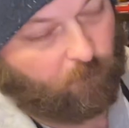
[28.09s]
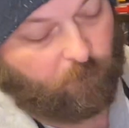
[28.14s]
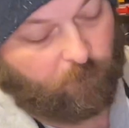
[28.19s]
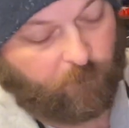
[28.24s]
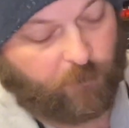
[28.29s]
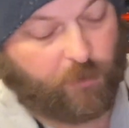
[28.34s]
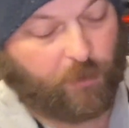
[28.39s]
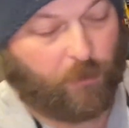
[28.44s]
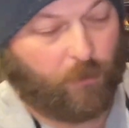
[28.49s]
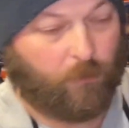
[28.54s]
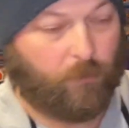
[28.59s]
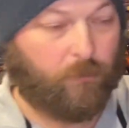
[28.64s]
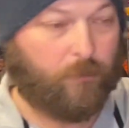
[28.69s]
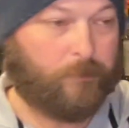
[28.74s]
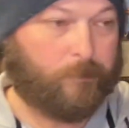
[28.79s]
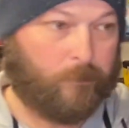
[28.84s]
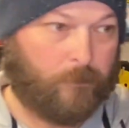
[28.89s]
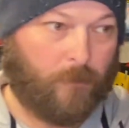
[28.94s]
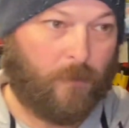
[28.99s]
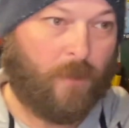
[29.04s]
So,
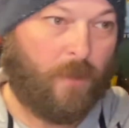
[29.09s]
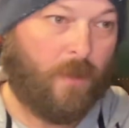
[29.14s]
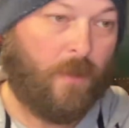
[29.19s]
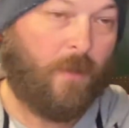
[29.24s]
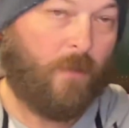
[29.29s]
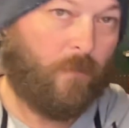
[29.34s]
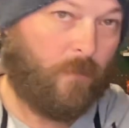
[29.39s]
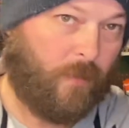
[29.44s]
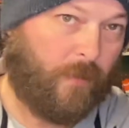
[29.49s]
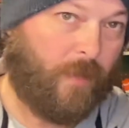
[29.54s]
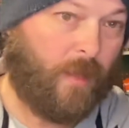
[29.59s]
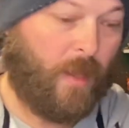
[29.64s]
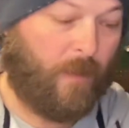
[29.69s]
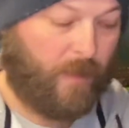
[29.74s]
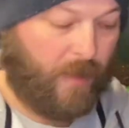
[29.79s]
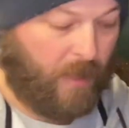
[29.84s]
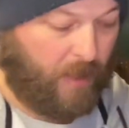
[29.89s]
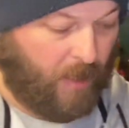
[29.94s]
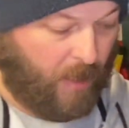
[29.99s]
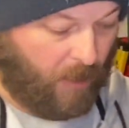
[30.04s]
with that
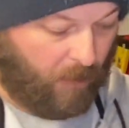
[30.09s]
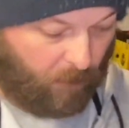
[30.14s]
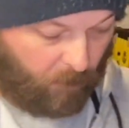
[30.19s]
being out of the